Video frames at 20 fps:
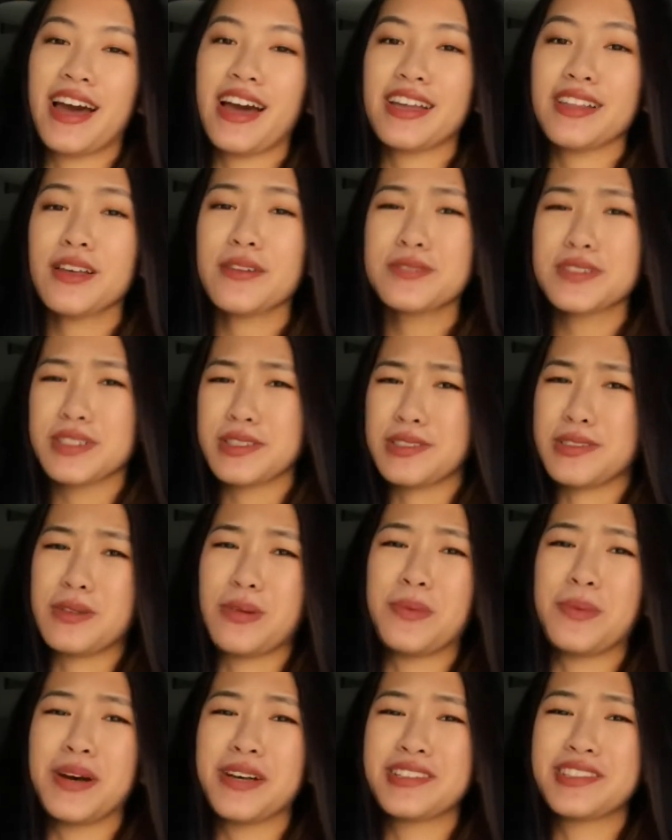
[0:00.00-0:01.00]
I loved it so
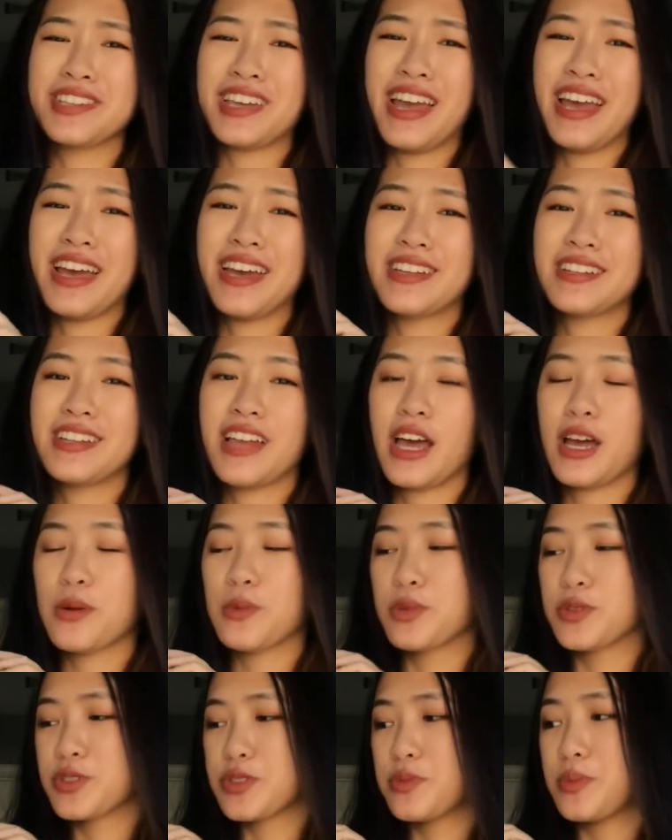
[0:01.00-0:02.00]
much, and I
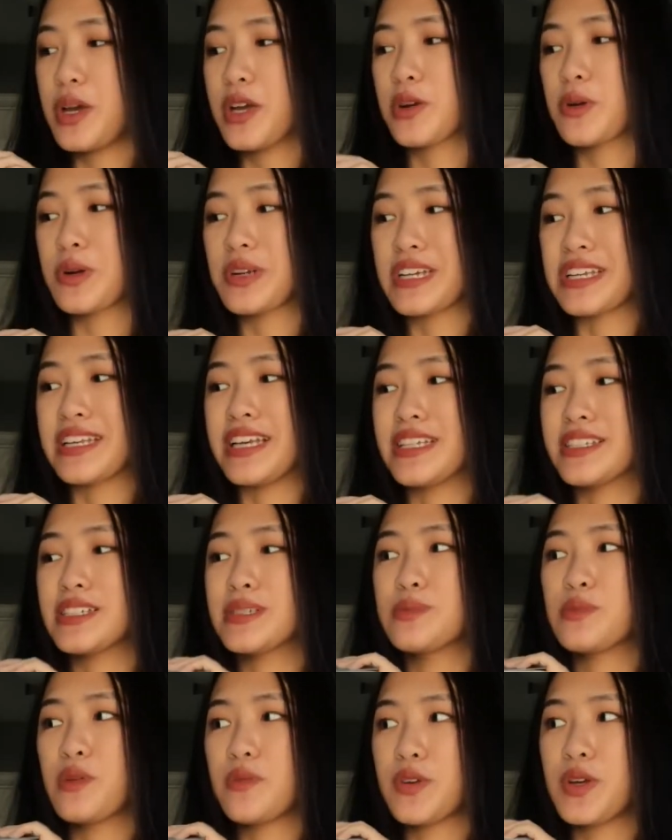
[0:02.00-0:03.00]
will do my Crooked
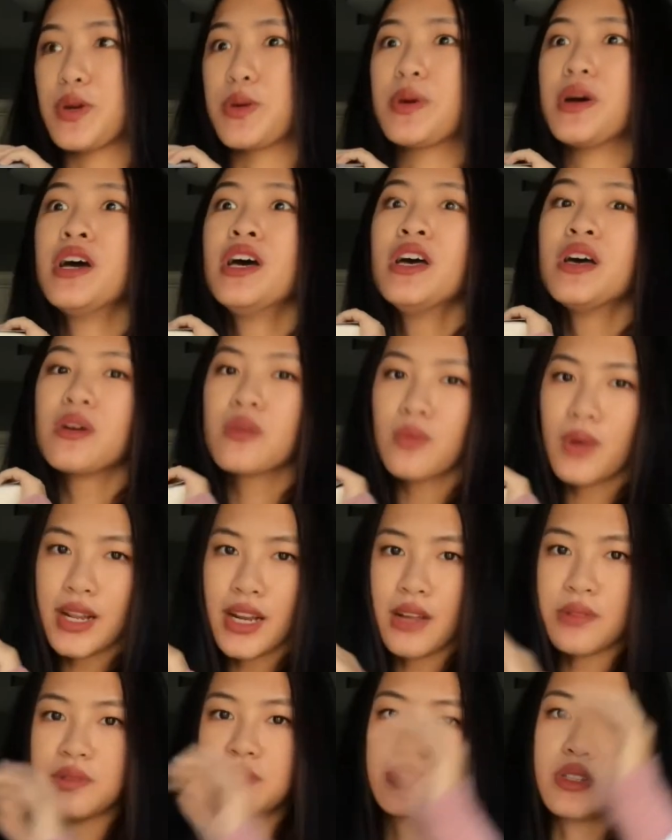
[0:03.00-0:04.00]
Kingdom review right
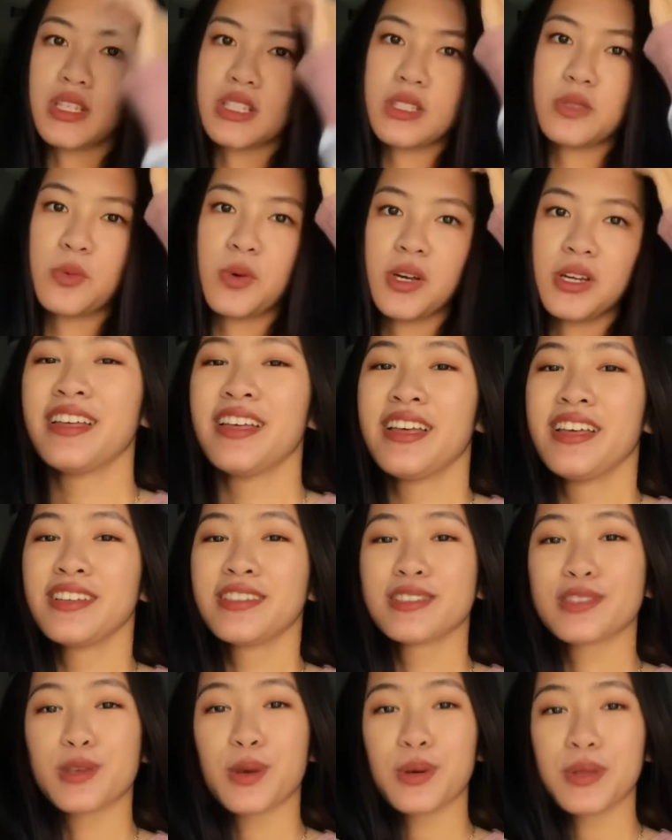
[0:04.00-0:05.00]
after this one.
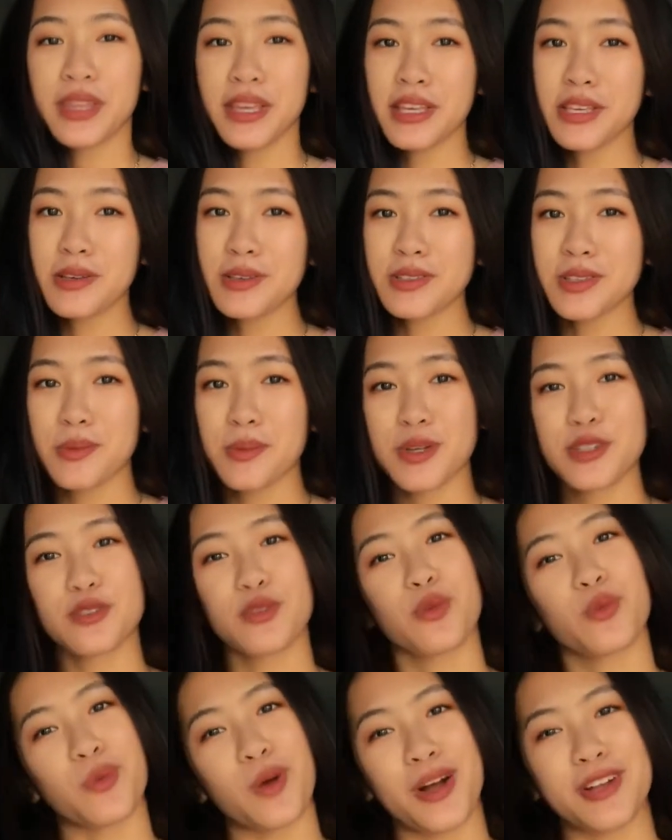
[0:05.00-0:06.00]
So thank you so much
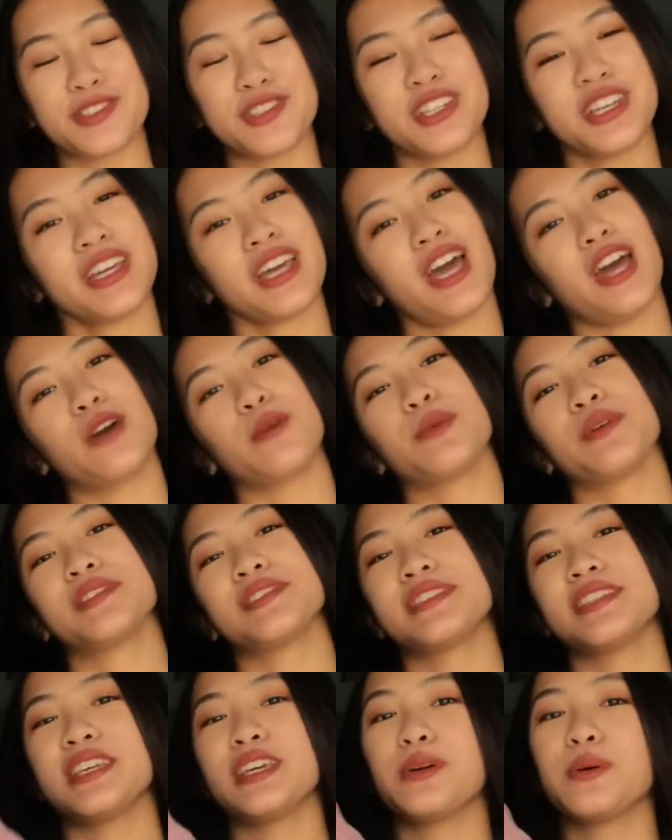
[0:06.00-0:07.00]
for watching. I will
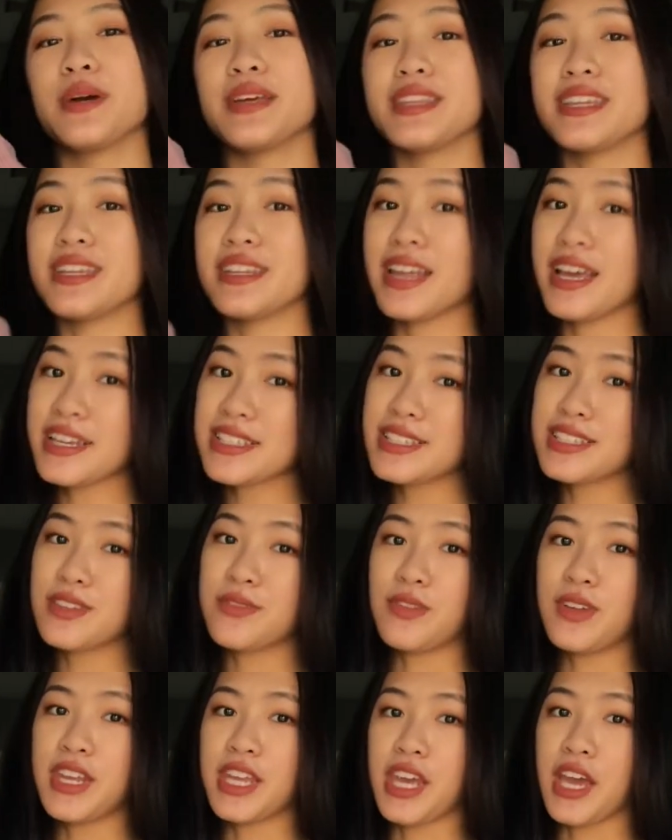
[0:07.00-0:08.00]
see you in the next
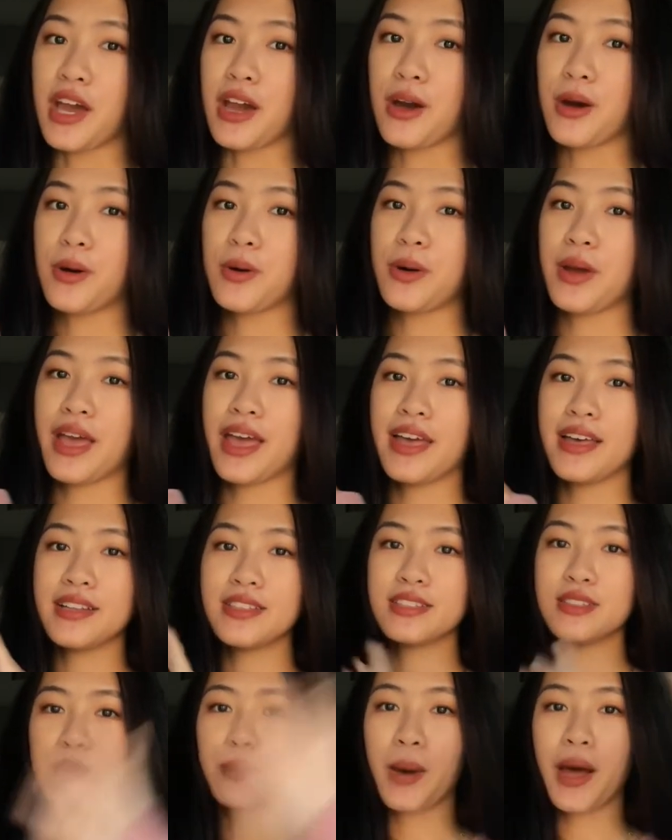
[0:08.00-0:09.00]
video,
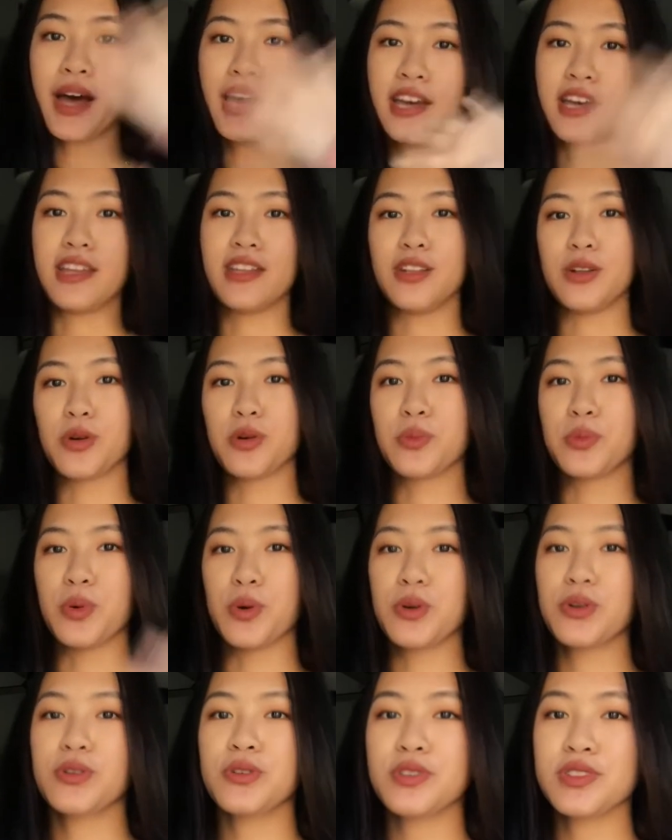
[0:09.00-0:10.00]
and bye. No
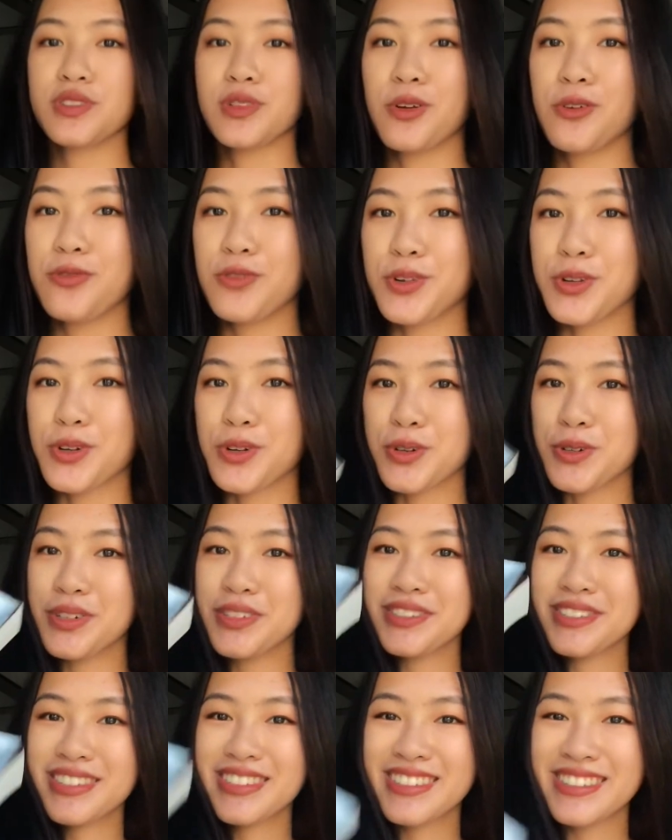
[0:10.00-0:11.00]
mourners, no funerals.